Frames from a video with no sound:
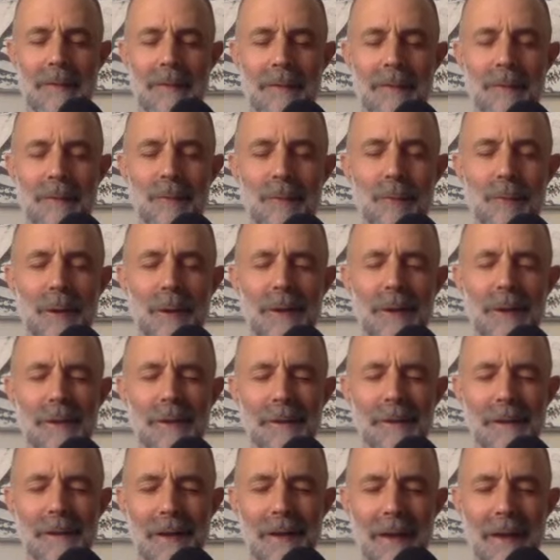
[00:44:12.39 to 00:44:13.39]
the
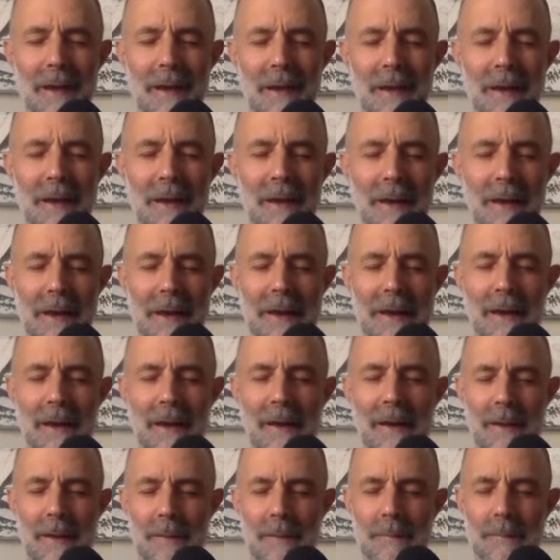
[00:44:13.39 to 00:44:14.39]
real I
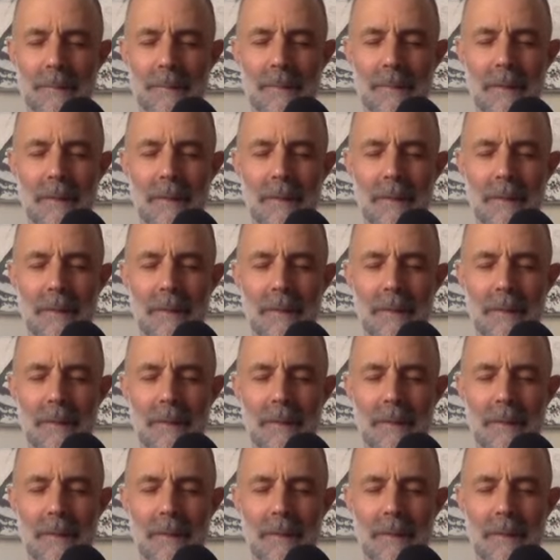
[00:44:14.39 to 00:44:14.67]
am,